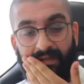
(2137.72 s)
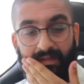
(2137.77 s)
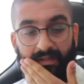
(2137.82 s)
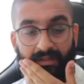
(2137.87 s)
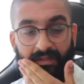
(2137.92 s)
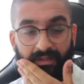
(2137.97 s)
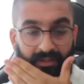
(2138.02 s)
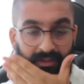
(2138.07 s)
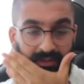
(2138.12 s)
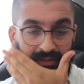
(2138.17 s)

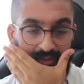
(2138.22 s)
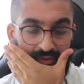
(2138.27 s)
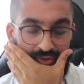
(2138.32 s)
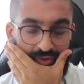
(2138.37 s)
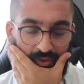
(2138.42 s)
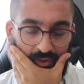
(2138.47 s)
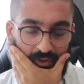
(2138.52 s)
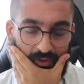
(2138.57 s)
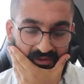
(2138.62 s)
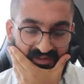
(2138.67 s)
Sure.
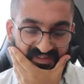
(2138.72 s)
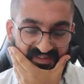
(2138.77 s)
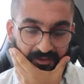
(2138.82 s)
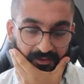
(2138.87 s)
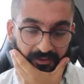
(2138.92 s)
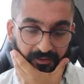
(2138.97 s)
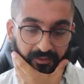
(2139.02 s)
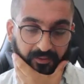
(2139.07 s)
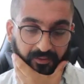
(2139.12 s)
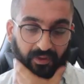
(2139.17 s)
So
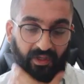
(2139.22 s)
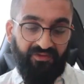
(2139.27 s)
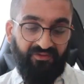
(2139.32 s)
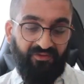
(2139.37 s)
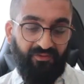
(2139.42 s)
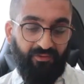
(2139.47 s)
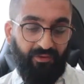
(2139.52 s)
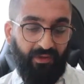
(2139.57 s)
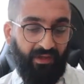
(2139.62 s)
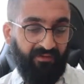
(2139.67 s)
I do
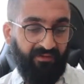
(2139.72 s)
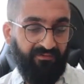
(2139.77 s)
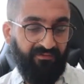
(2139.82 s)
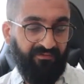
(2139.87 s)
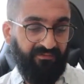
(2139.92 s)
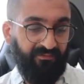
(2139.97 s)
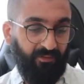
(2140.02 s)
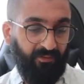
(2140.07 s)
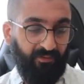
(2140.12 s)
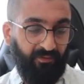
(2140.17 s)
have,
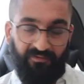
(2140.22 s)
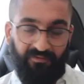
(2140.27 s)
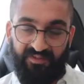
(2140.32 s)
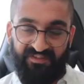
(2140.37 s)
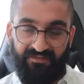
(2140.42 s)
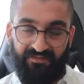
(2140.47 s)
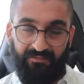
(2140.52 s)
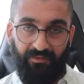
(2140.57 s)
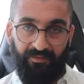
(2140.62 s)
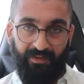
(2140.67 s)
well, first of
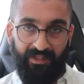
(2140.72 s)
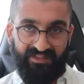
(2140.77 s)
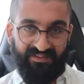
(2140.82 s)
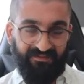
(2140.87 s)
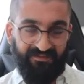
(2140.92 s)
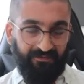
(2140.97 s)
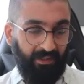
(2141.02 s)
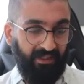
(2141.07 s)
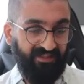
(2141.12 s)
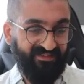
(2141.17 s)
all, thanks for
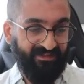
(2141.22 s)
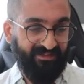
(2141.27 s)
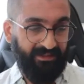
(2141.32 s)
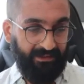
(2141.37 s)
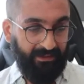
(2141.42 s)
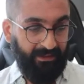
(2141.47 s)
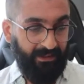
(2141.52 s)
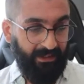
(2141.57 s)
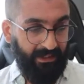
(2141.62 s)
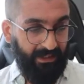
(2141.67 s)
asking.
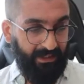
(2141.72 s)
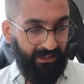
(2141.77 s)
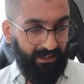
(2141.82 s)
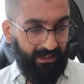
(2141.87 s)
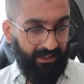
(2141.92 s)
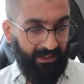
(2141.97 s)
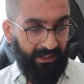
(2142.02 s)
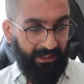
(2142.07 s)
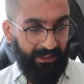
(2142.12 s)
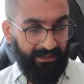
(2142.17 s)

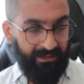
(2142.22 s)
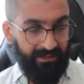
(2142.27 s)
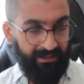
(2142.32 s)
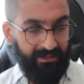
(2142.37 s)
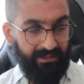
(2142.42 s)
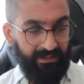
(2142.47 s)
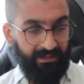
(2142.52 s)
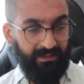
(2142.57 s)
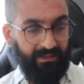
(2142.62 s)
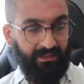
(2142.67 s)
And
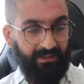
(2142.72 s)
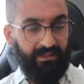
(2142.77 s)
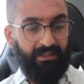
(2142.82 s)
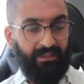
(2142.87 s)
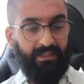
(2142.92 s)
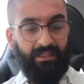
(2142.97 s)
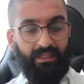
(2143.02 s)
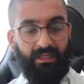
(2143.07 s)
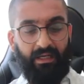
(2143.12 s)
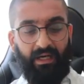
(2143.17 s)

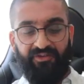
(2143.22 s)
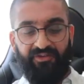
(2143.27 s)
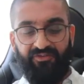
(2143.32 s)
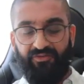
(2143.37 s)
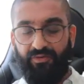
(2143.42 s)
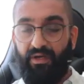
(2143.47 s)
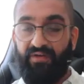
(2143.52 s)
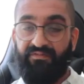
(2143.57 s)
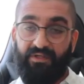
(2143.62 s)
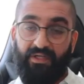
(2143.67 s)
I do have
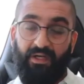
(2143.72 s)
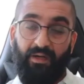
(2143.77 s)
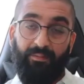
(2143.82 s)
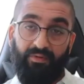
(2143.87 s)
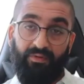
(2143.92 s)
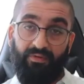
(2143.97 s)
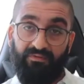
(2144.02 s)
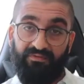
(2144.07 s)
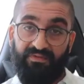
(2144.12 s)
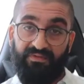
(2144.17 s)
a couple
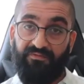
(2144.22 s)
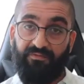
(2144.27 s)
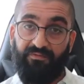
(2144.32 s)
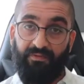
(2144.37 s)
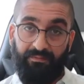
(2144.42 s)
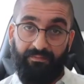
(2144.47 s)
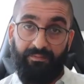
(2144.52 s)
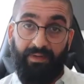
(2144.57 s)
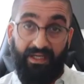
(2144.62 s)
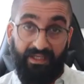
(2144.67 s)
of different
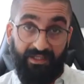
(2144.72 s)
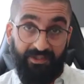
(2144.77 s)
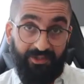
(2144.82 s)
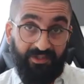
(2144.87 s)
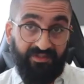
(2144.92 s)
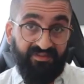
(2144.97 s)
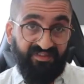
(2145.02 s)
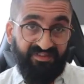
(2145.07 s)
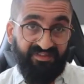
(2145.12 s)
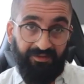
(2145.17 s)
packages.
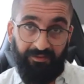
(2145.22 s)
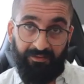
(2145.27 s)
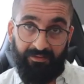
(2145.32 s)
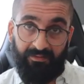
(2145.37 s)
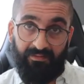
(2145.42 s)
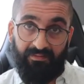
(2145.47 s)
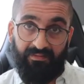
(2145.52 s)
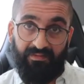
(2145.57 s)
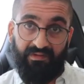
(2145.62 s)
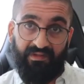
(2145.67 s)
So it
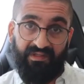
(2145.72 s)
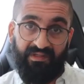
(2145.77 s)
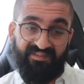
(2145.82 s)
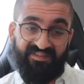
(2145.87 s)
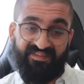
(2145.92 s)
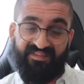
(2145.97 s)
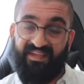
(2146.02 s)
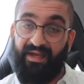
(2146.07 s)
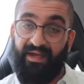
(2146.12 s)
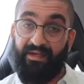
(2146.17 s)
is
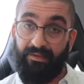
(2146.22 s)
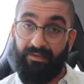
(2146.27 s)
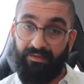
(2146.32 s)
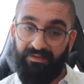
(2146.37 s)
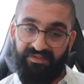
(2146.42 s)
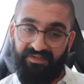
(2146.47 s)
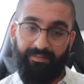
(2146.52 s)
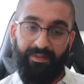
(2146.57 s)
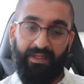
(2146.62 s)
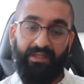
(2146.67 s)
tailored
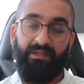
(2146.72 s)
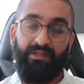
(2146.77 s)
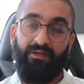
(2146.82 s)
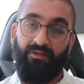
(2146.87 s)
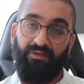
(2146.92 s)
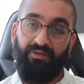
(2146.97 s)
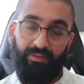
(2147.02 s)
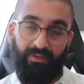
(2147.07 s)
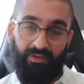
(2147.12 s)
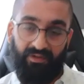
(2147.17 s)
depending on the
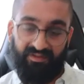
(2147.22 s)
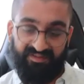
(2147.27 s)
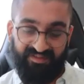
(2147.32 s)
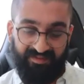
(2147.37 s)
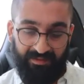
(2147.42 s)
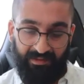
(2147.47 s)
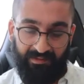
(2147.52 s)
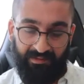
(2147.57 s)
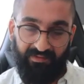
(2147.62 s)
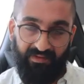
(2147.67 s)
person and
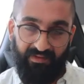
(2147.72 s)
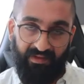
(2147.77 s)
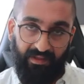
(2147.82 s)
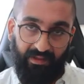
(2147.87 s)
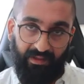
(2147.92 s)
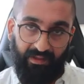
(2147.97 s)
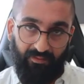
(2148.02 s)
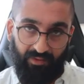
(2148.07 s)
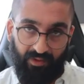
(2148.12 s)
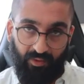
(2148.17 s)
their
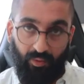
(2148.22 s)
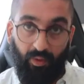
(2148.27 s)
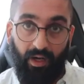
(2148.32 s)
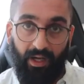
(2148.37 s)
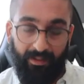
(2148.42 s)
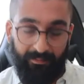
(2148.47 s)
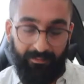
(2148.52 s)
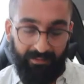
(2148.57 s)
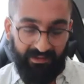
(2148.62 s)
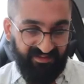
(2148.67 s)

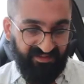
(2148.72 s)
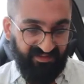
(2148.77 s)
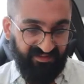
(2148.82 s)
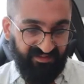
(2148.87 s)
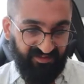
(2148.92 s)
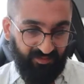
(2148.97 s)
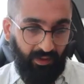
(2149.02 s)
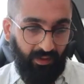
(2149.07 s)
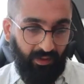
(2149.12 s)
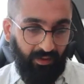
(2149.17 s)
requirements as
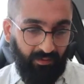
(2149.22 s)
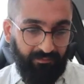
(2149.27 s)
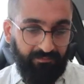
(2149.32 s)
well.